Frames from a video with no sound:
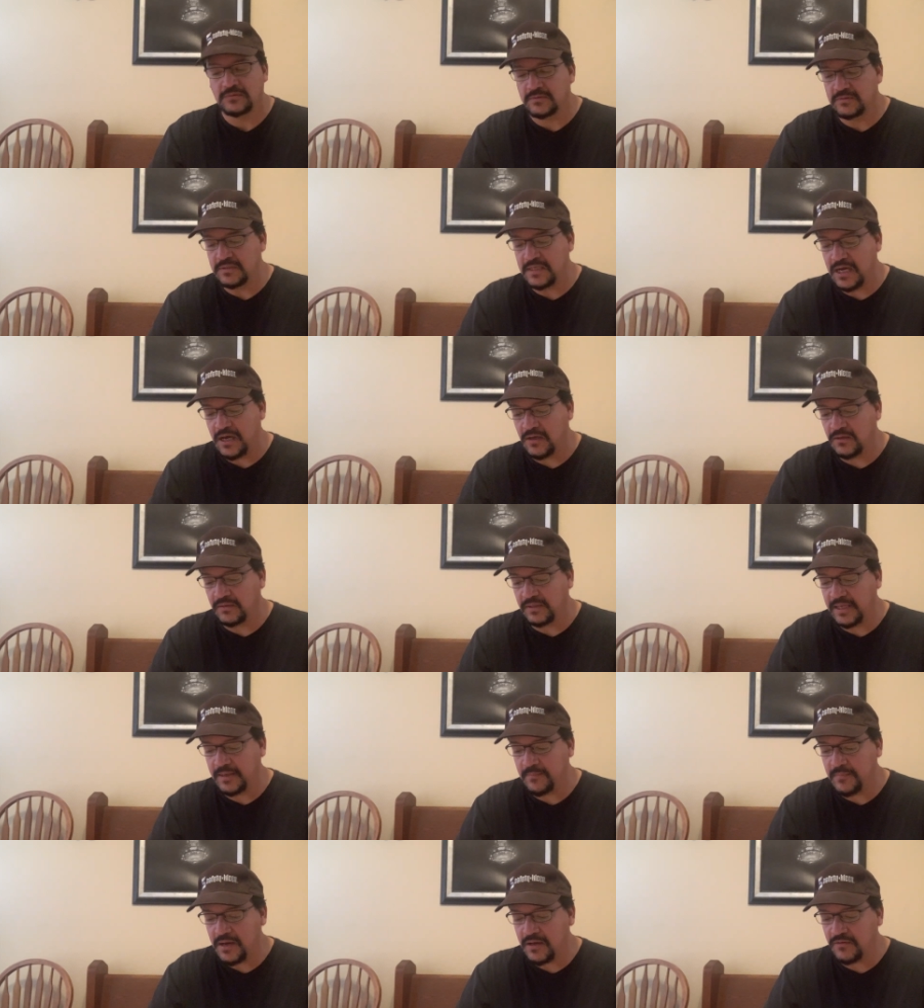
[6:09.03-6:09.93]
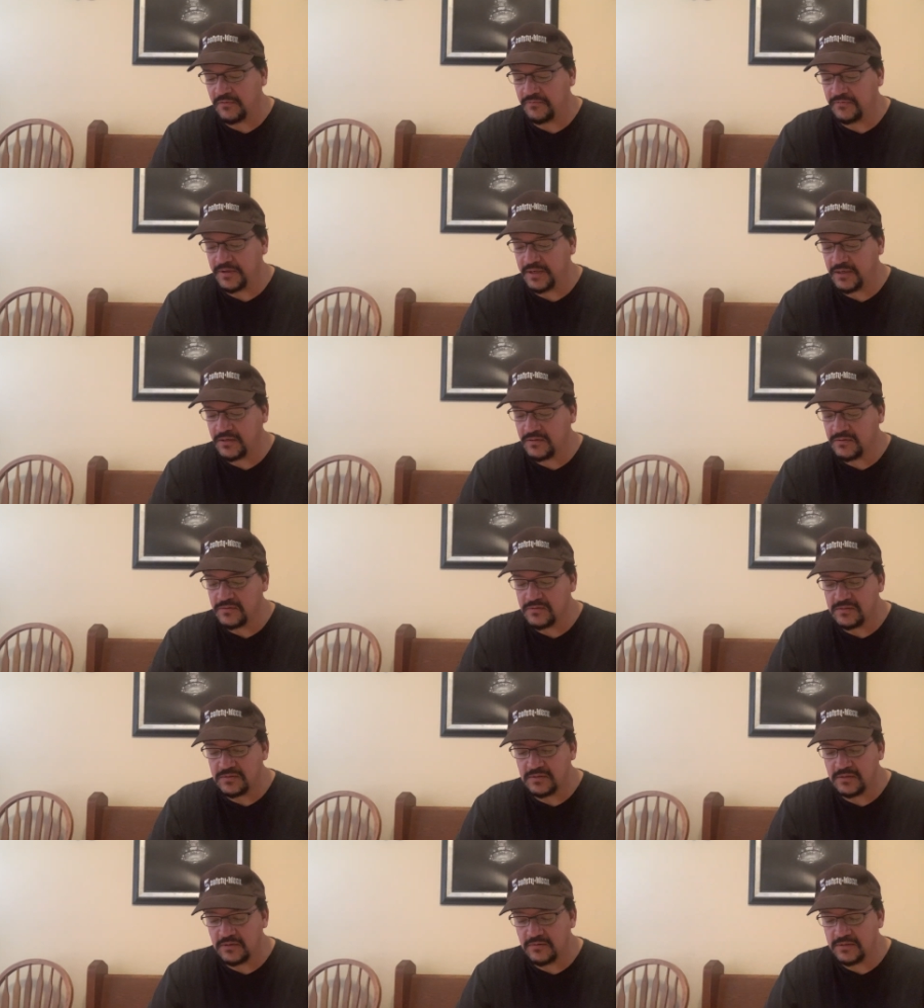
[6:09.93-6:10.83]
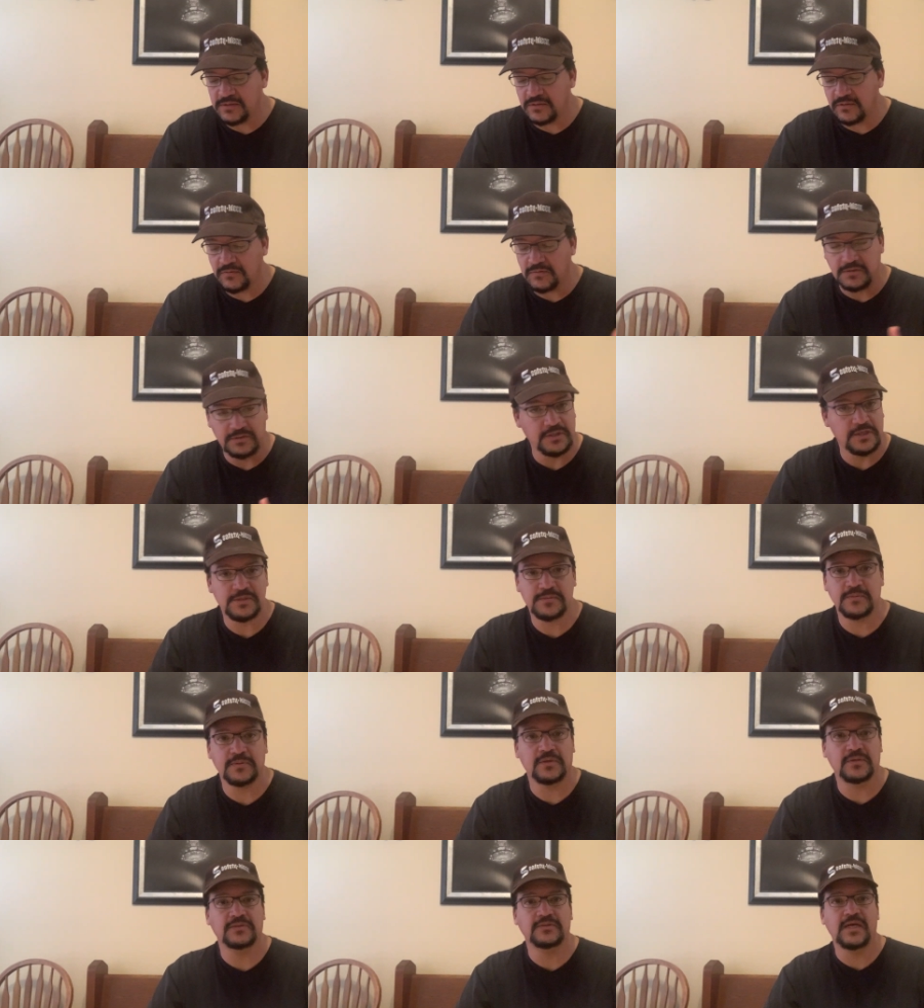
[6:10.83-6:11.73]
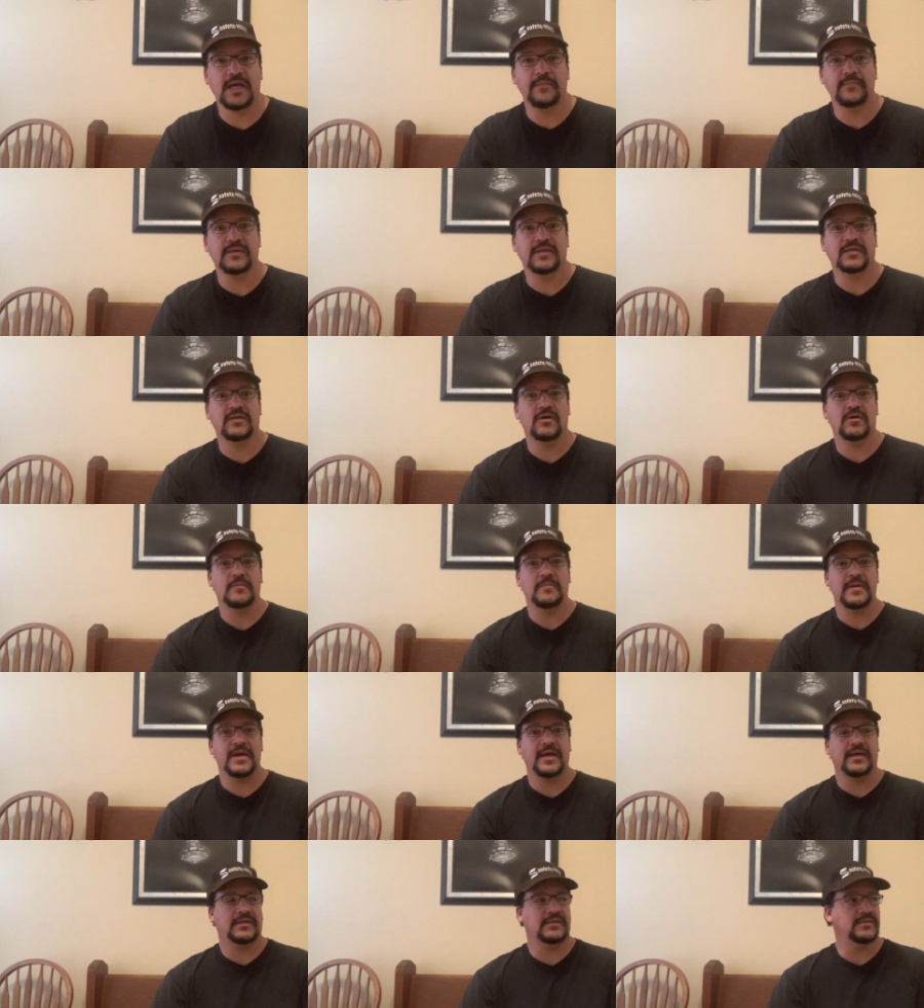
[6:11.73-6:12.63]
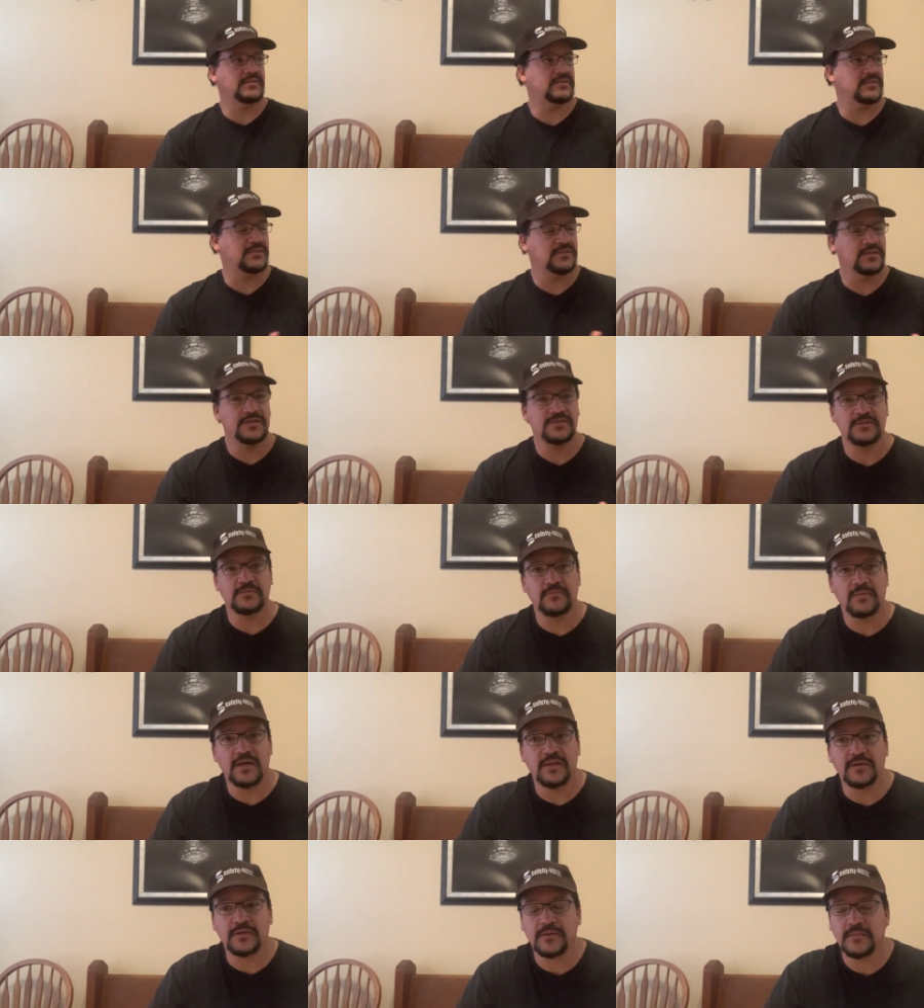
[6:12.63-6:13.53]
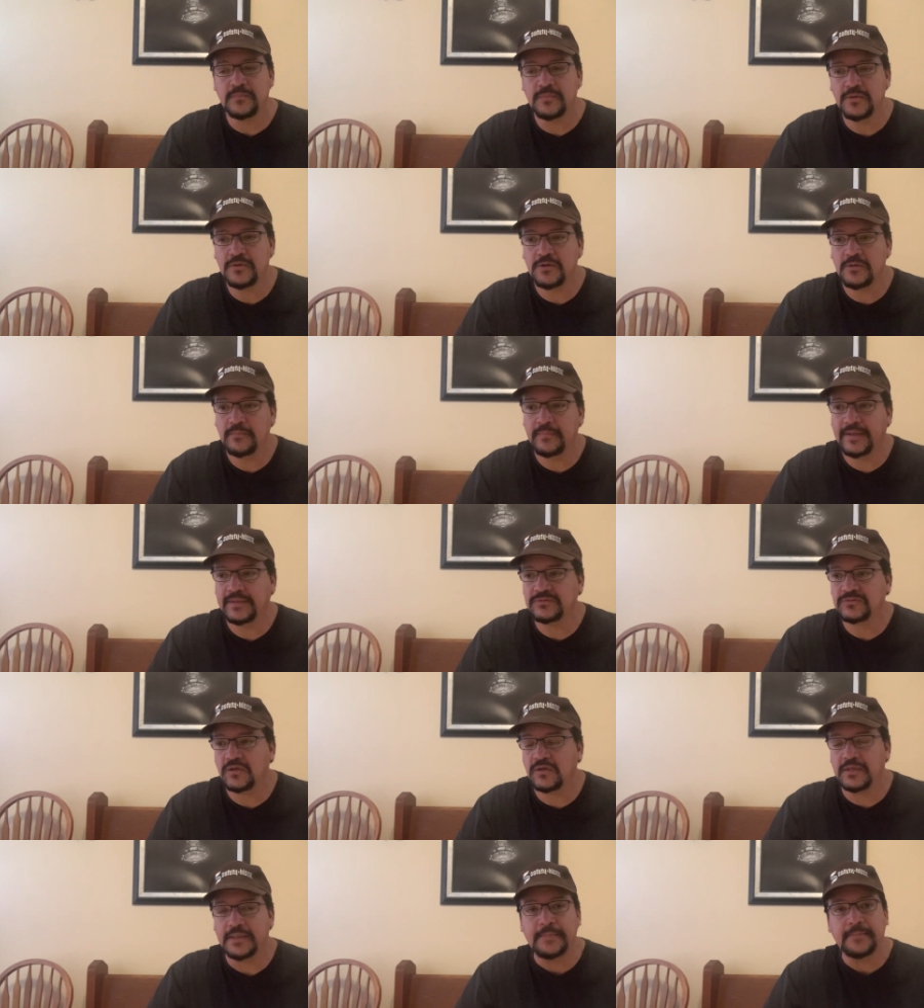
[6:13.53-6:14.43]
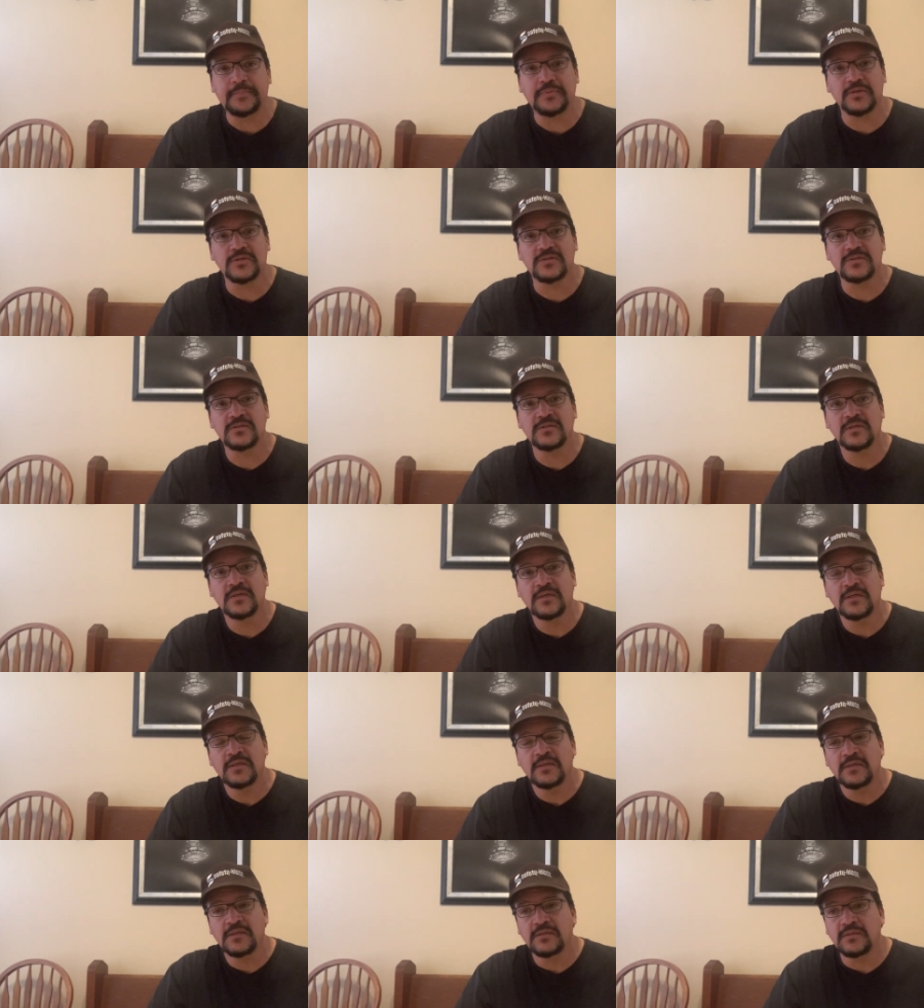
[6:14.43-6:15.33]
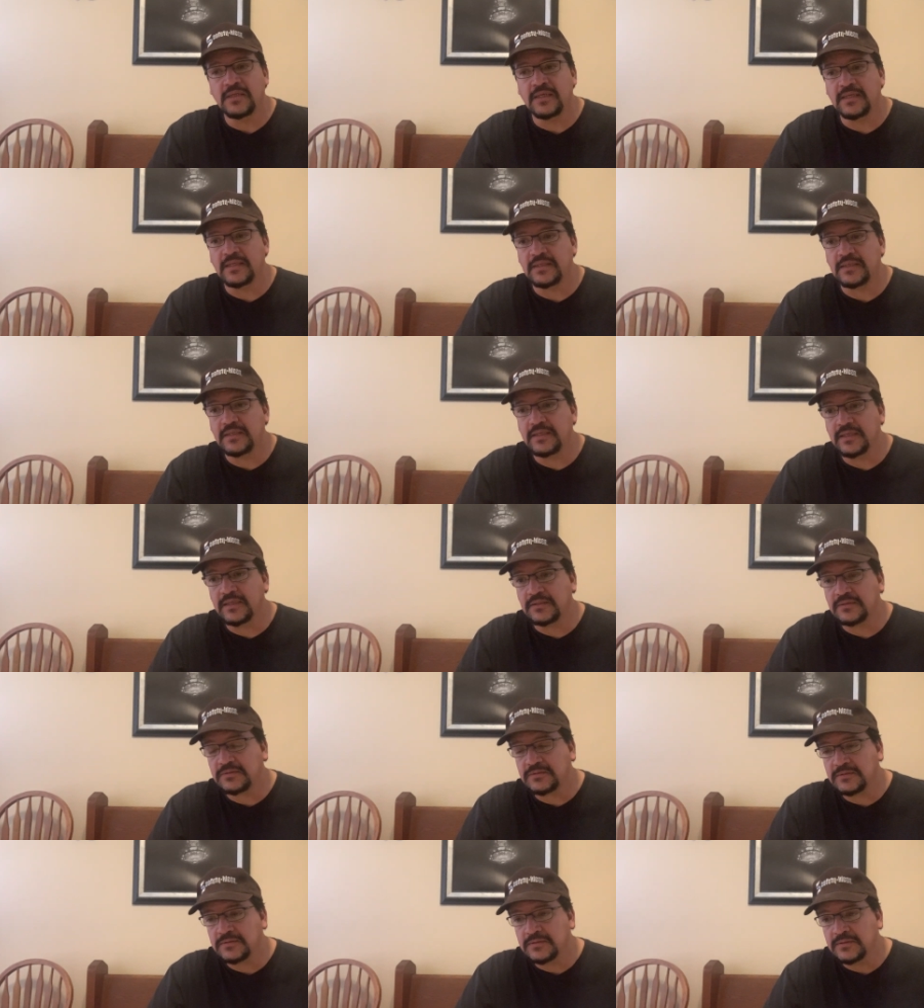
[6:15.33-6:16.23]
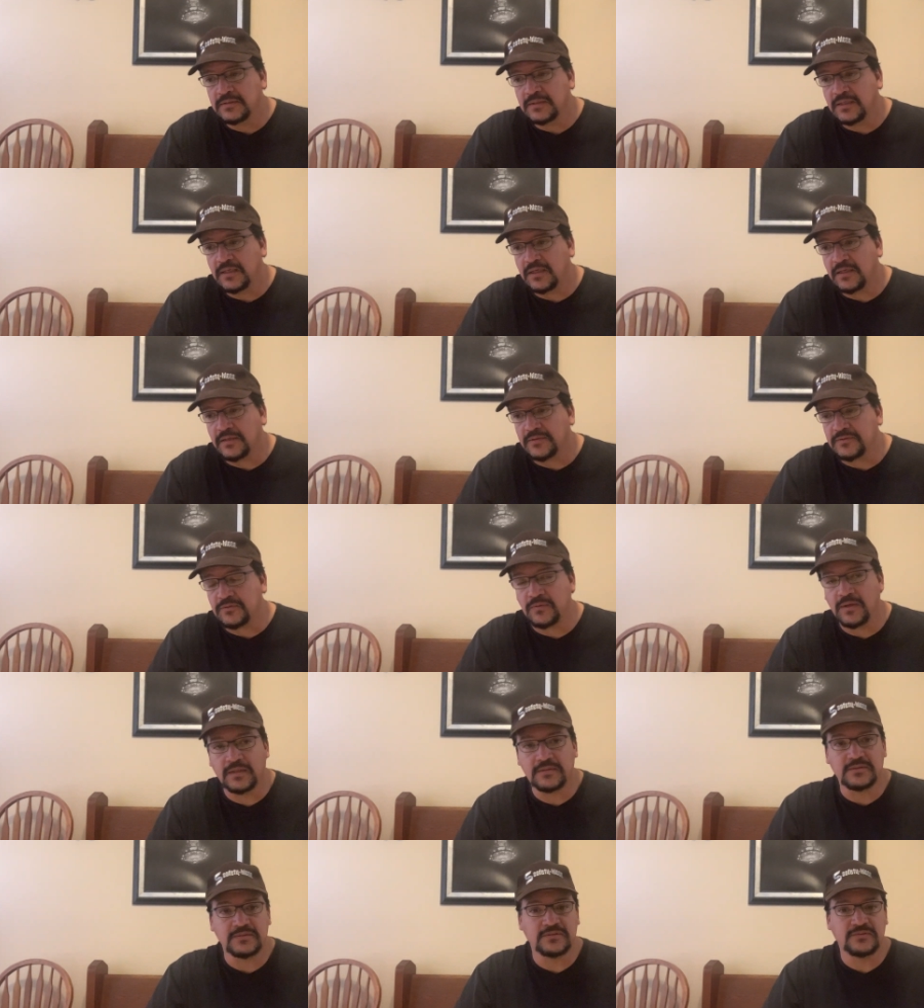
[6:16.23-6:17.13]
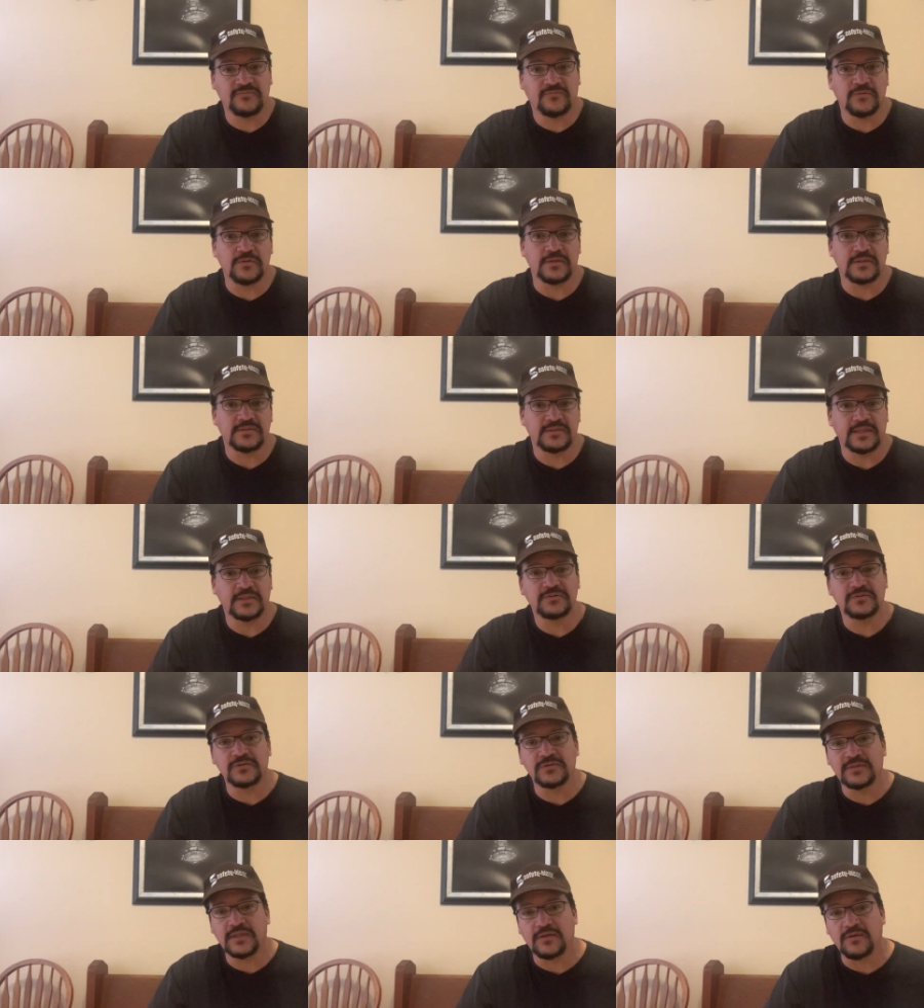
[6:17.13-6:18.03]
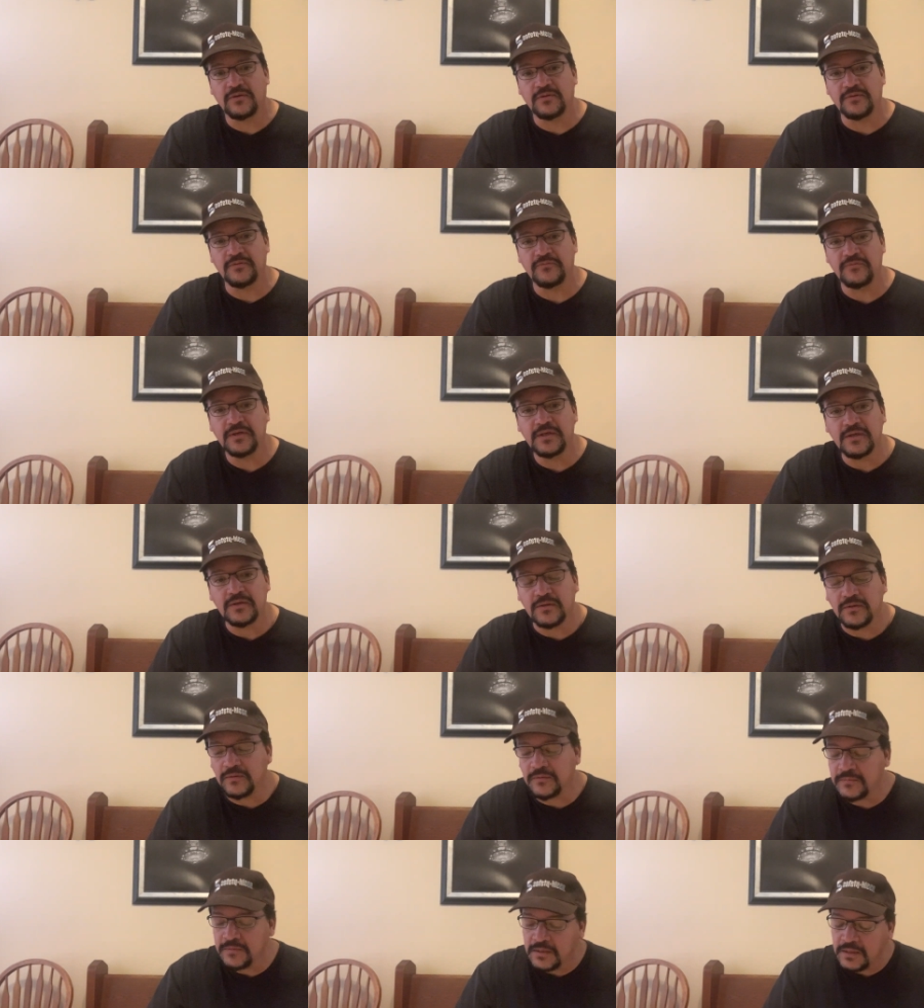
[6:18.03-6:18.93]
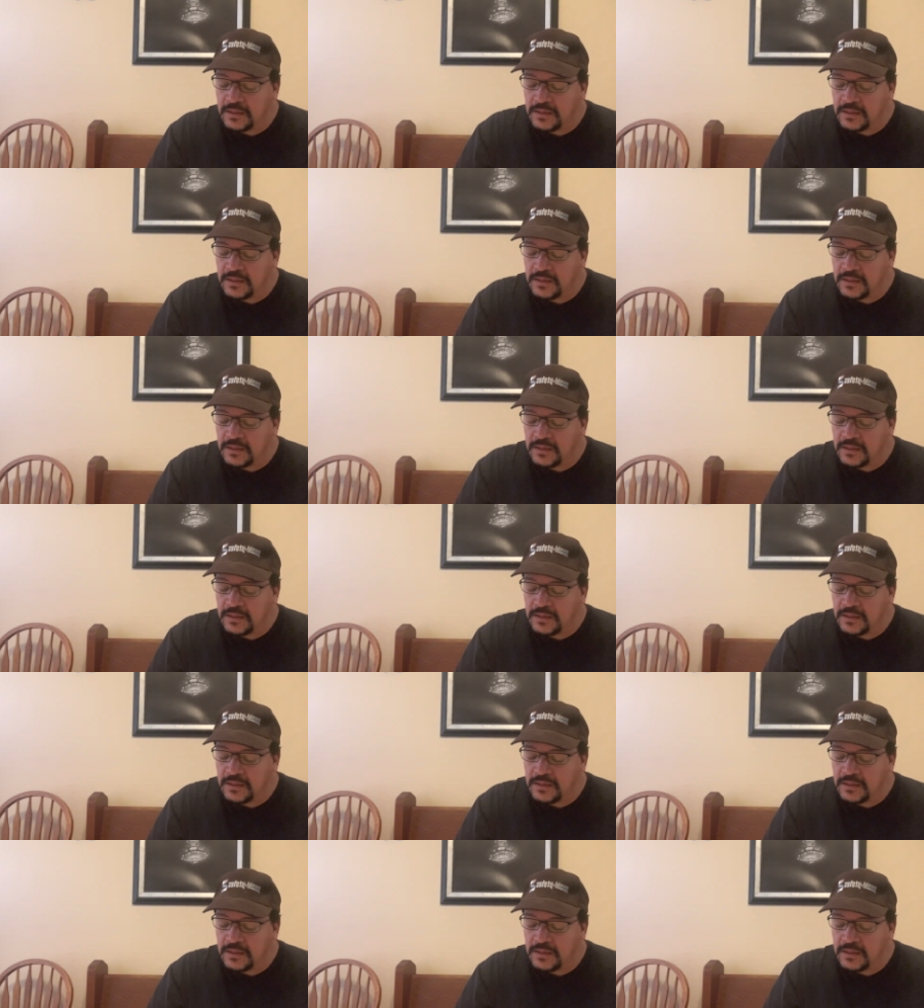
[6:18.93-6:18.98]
Now, late model vehicles, there is no adjustment on timing. It automatically is adjusted by the computer based on inputs that it gets throughout for the sensors that are on the vehicle.